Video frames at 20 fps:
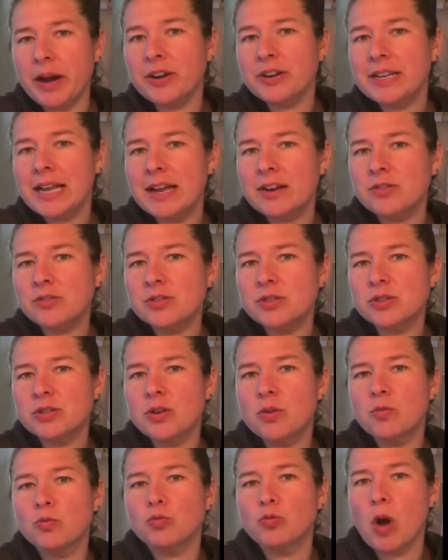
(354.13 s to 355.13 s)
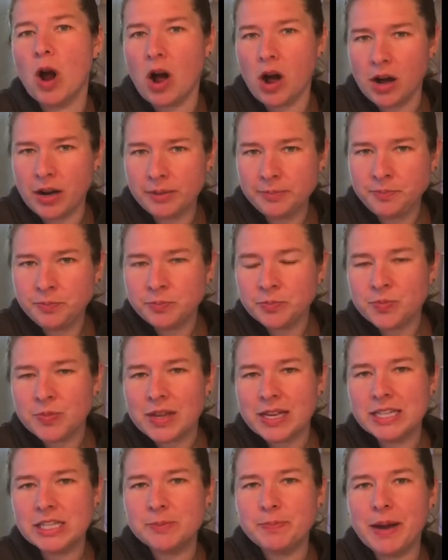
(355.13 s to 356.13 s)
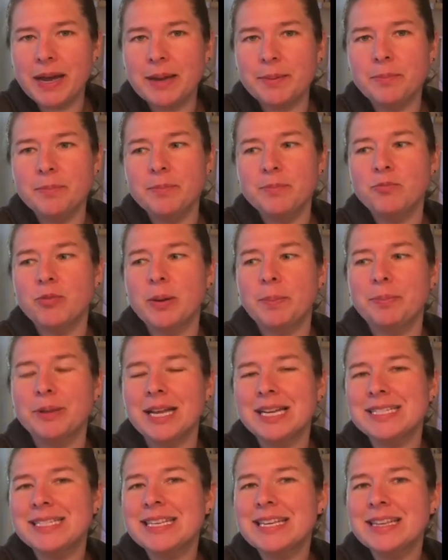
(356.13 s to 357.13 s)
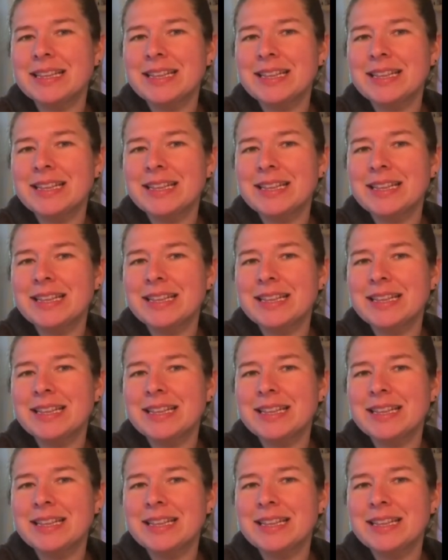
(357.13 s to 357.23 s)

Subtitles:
nettles raw is by replacing